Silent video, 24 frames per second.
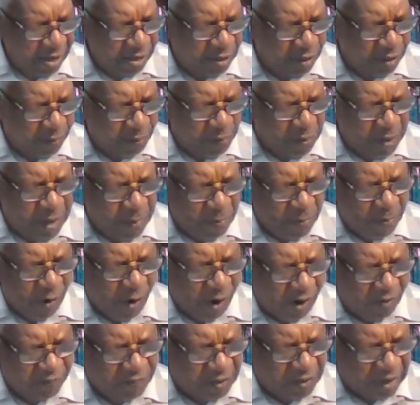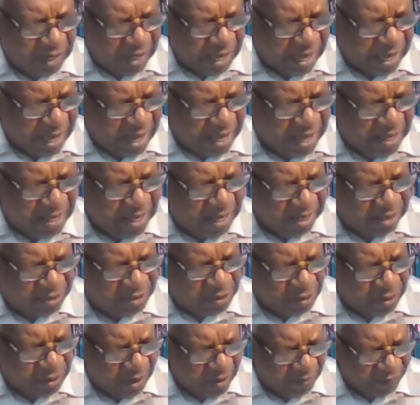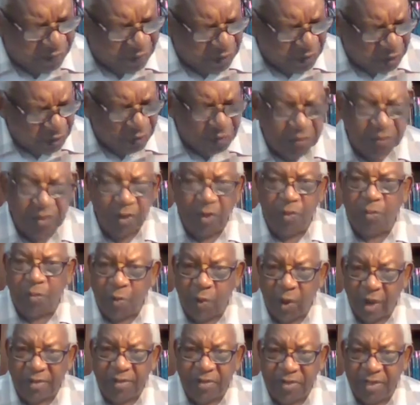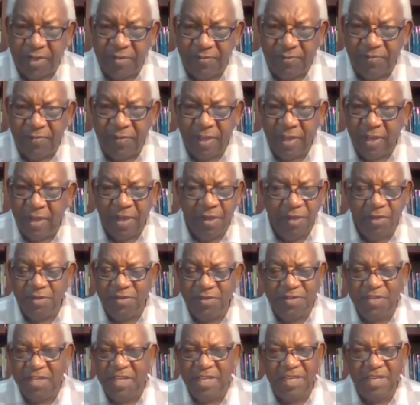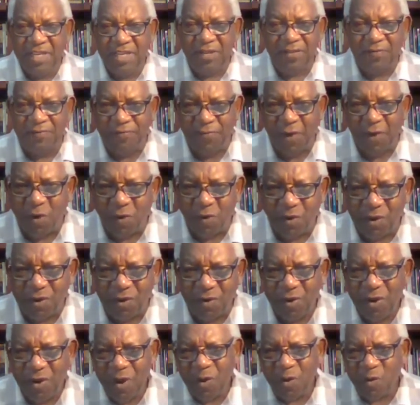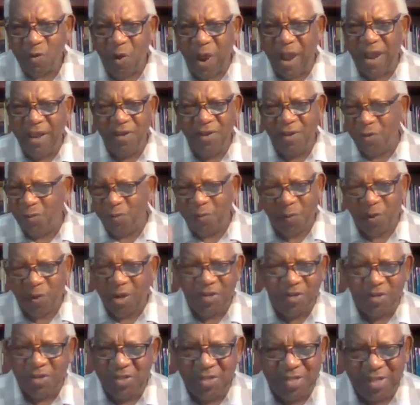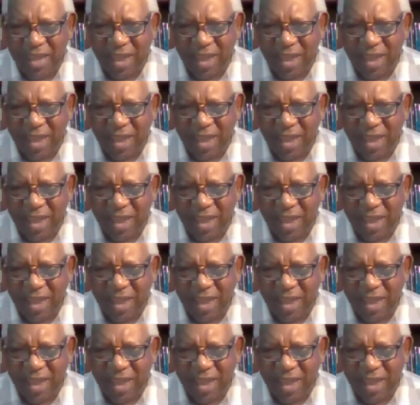The people of the land has have used oppression. You see this voter right oppressions